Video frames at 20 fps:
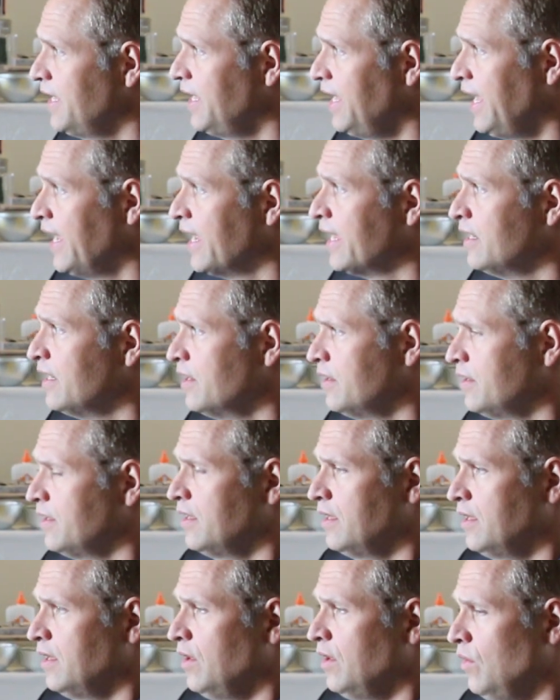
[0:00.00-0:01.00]
And
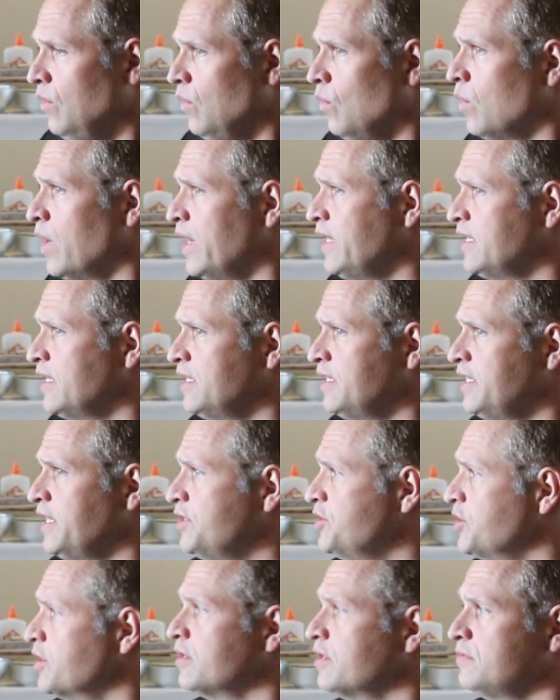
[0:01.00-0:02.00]
what
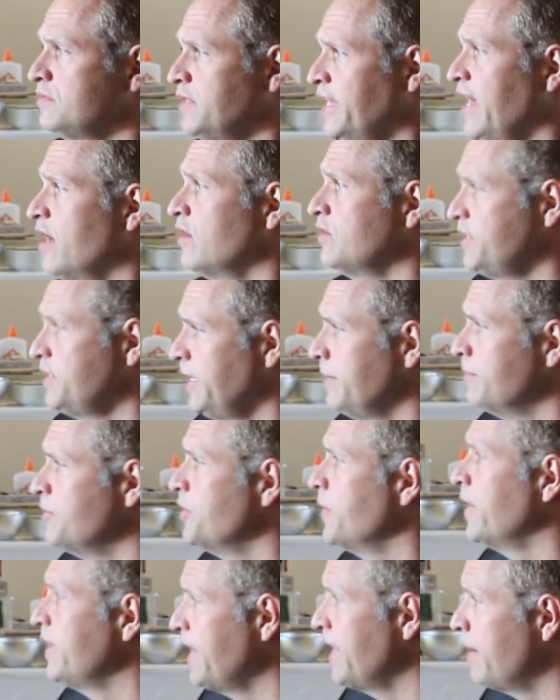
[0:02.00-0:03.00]
did your care team
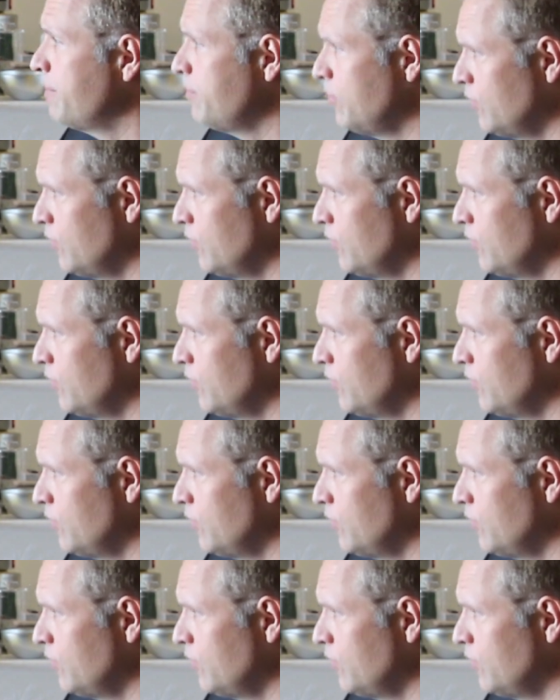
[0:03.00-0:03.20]
do at that